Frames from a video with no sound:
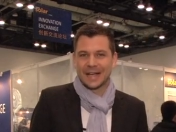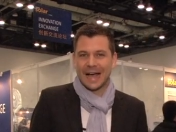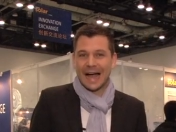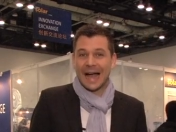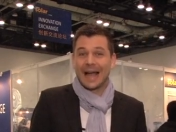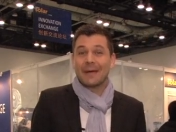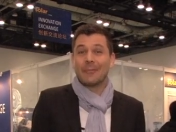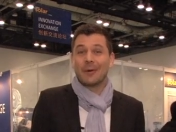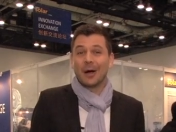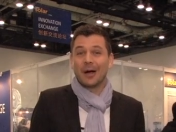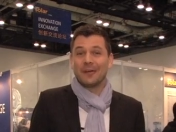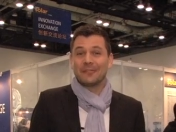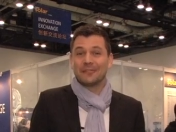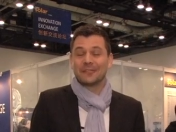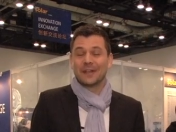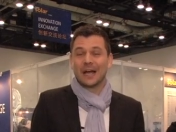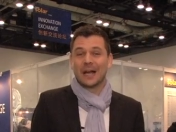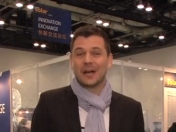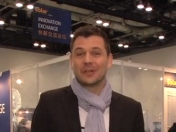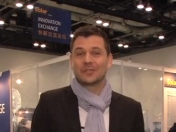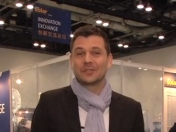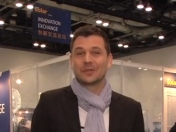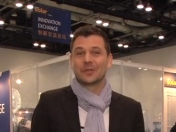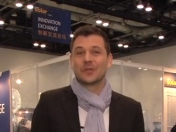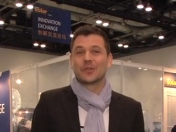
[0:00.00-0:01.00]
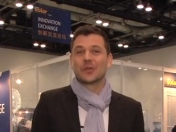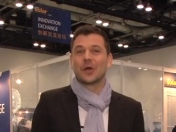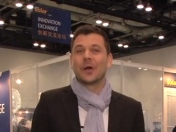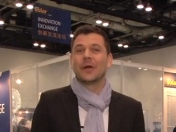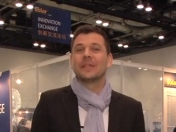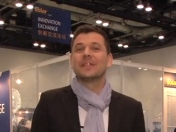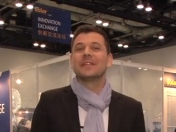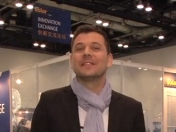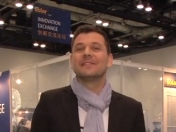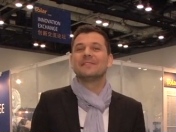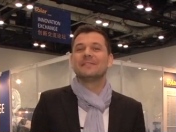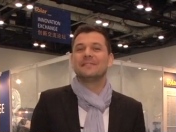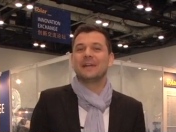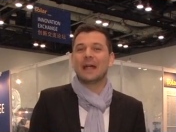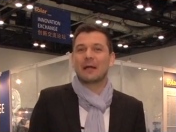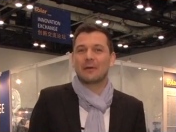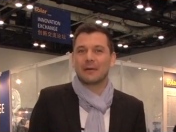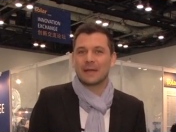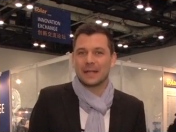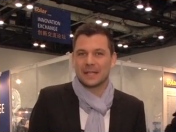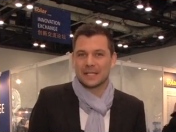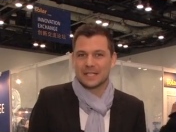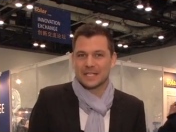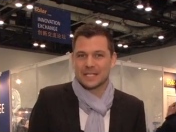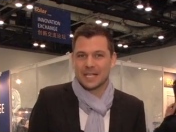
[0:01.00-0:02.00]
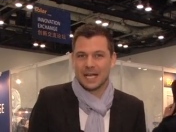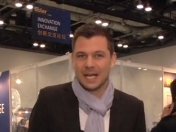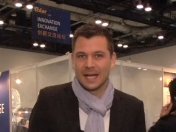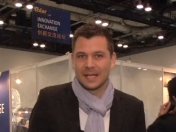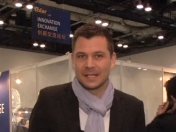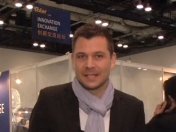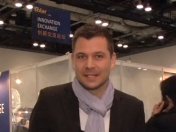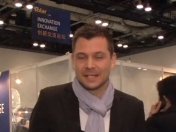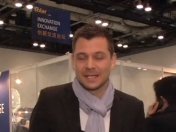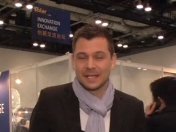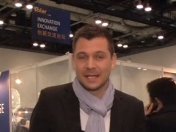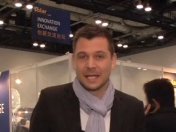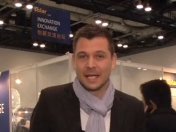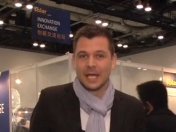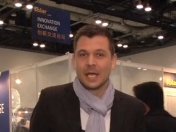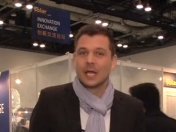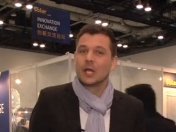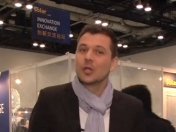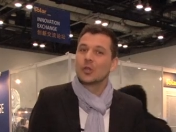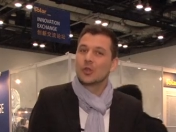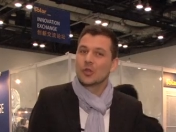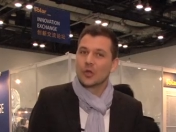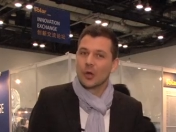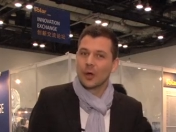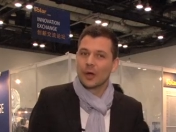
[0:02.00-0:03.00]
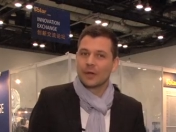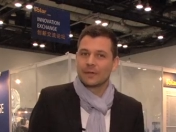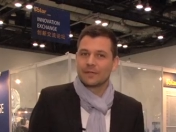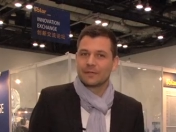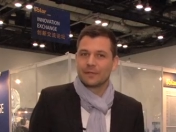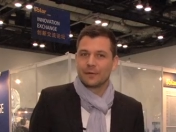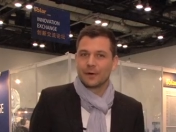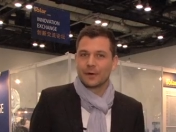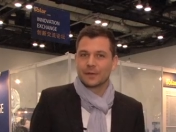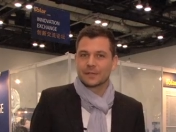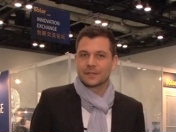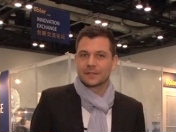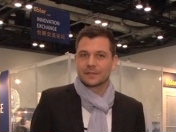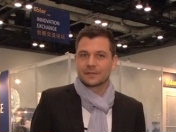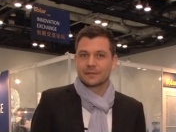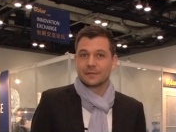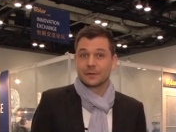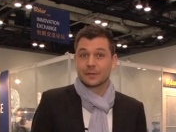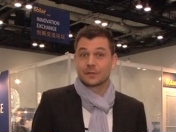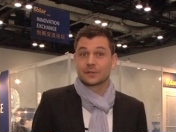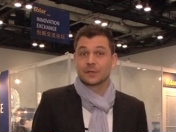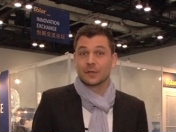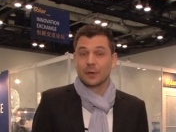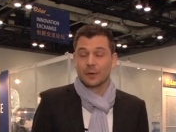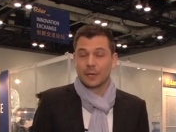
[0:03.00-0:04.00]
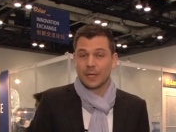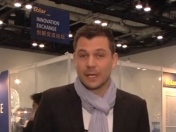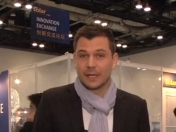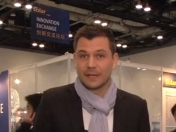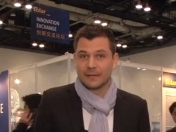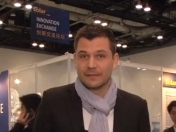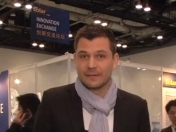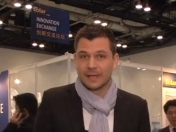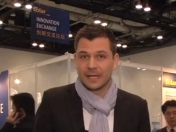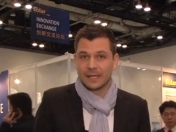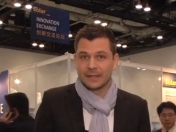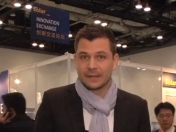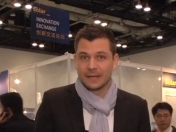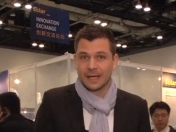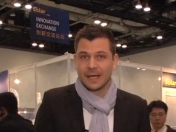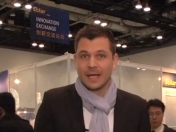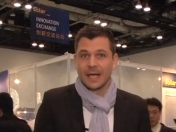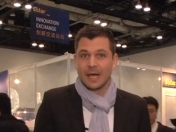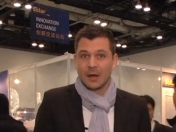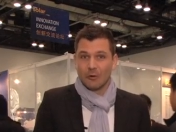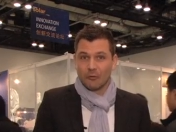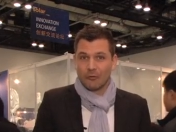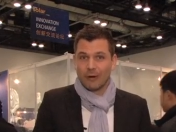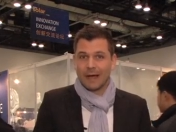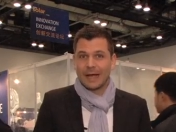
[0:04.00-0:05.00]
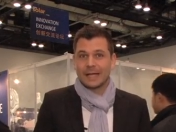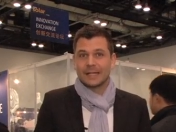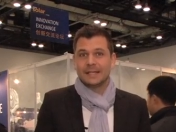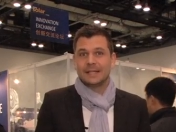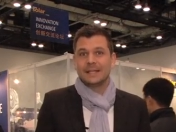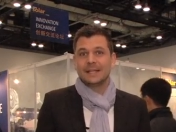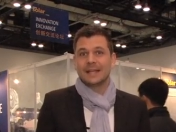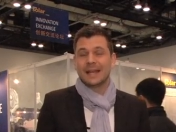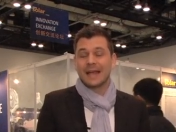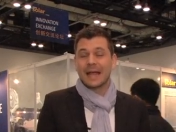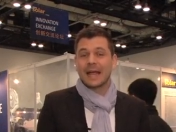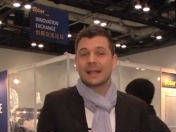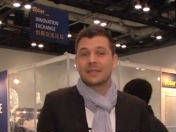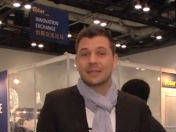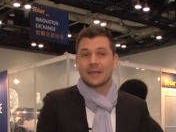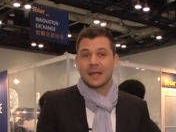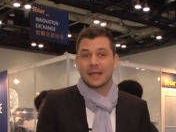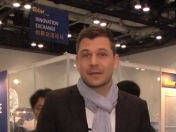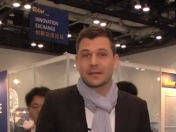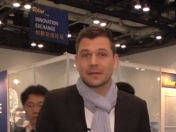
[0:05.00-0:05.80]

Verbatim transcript: I'm off now to join the very exciting Joint Forces for Solar event right here at the